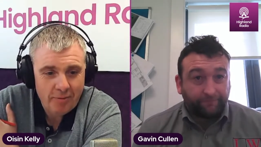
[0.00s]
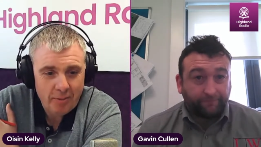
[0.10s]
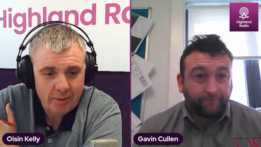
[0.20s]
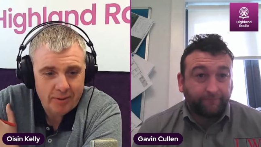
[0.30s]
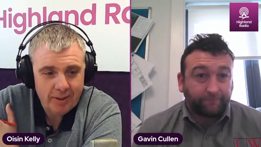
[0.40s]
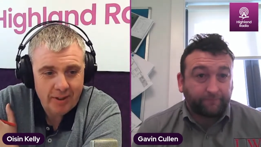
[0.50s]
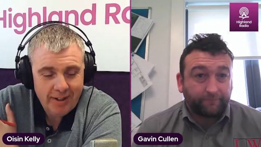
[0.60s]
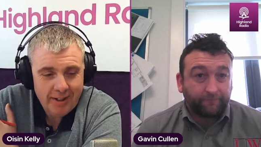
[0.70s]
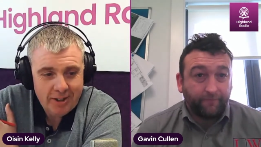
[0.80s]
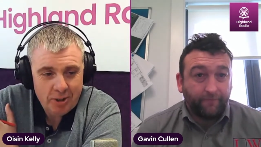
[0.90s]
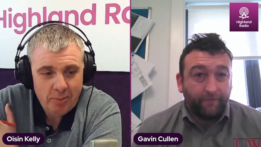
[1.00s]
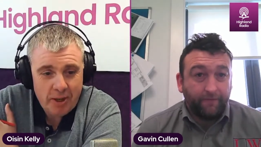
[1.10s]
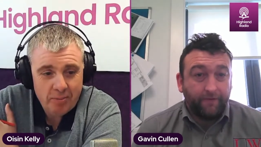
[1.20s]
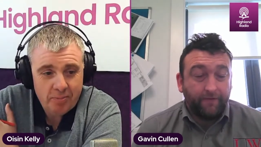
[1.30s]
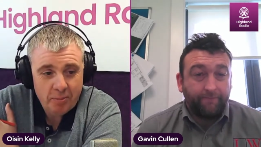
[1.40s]
Speaker 1: from and to to
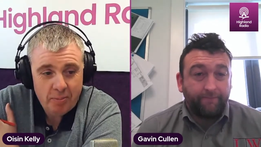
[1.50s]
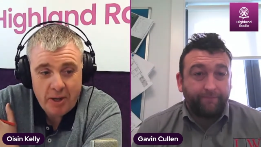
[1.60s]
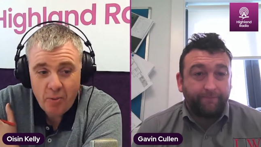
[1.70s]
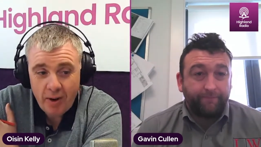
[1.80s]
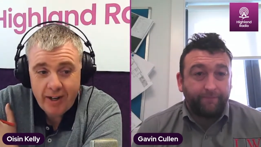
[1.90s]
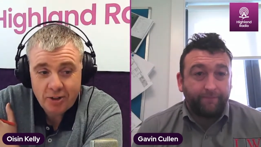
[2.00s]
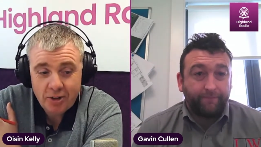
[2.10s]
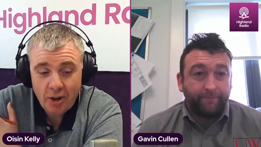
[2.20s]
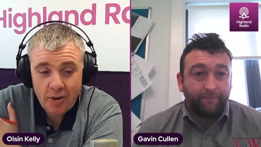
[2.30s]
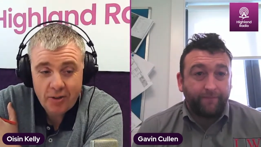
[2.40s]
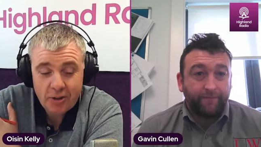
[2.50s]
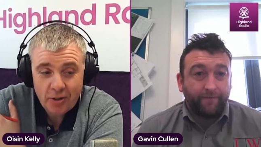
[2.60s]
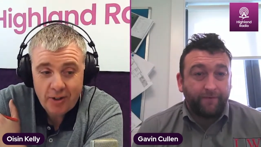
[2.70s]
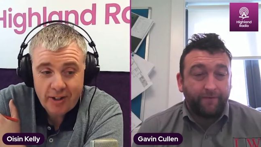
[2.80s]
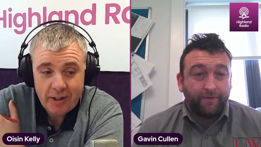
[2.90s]
be to be where he is now and the
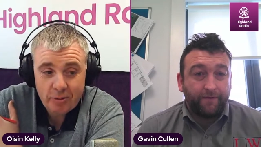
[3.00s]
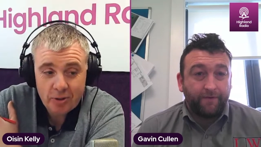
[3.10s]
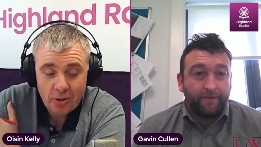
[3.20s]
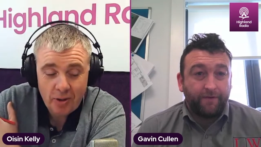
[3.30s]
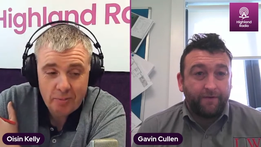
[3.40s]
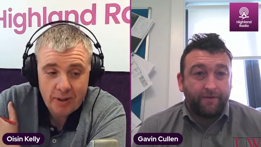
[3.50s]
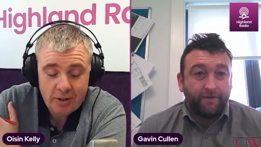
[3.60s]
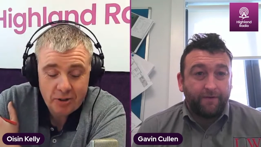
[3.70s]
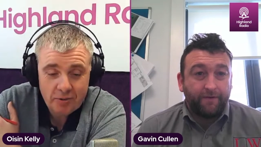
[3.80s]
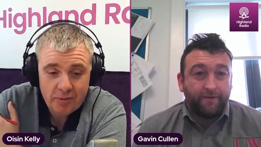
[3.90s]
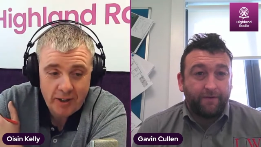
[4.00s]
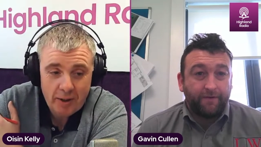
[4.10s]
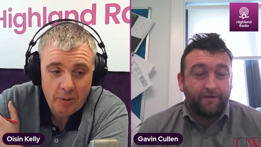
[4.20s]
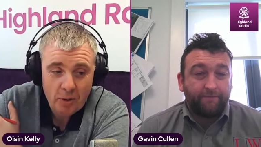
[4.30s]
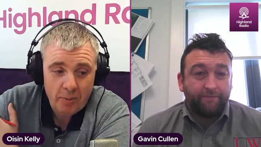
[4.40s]
journey that he was on. But he doesn't
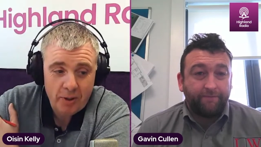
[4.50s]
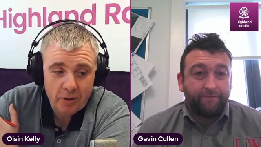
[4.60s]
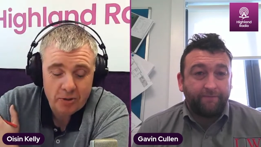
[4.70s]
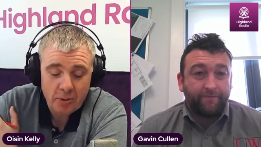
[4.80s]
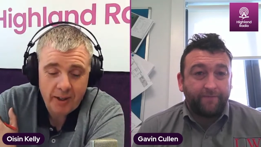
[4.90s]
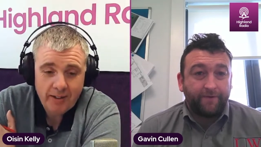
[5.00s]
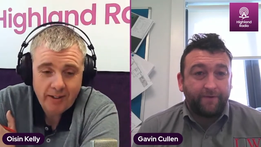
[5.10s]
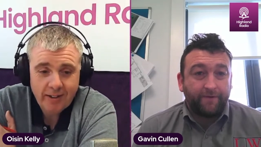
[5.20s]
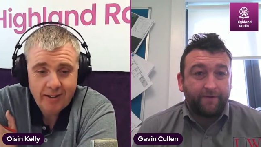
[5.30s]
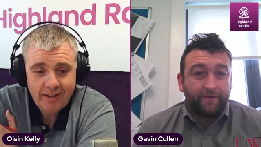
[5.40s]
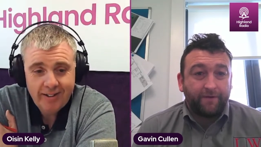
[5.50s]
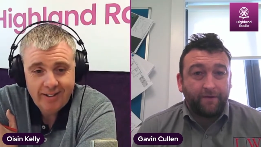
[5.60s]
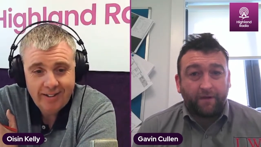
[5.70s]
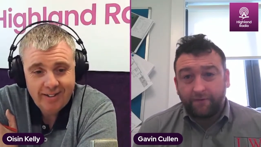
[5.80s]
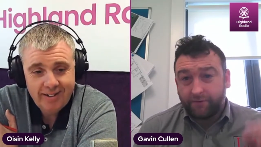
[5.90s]
forget about home when he goes away.
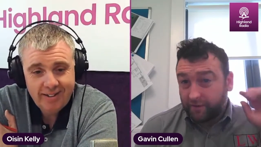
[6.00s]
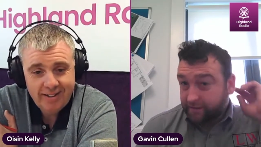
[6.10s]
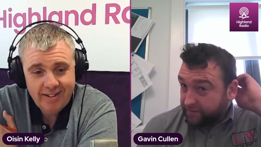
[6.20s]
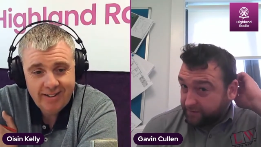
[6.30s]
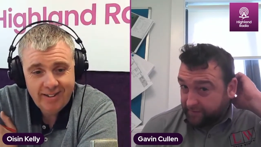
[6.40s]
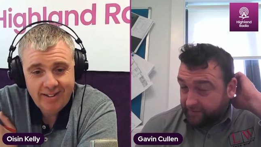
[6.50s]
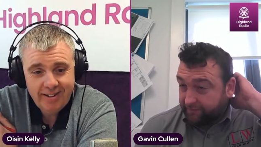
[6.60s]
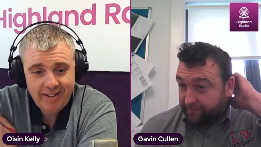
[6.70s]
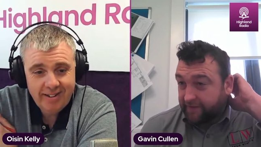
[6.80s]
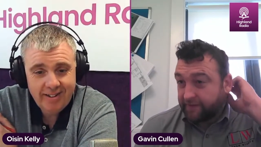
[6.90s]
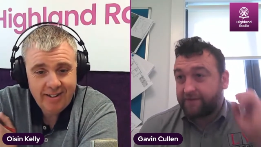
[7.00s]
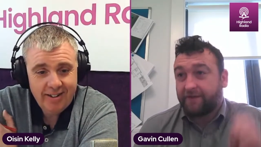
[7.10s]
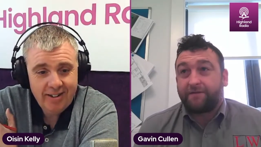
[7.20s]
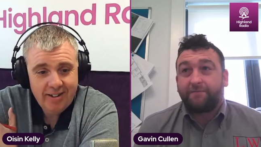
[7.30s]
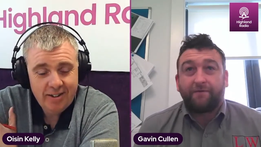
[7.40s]
Speaker 2: No, George is a, is a very
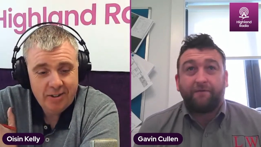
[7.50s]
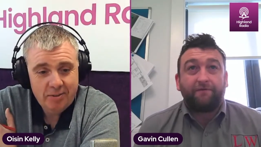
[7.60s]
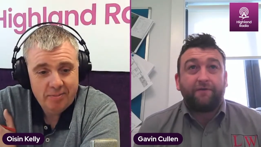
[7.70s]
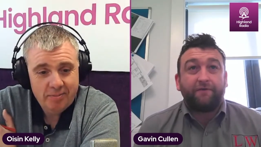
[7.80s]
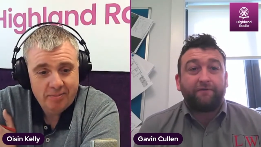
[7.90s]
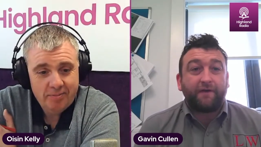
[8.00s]
sensible young fellow. He's very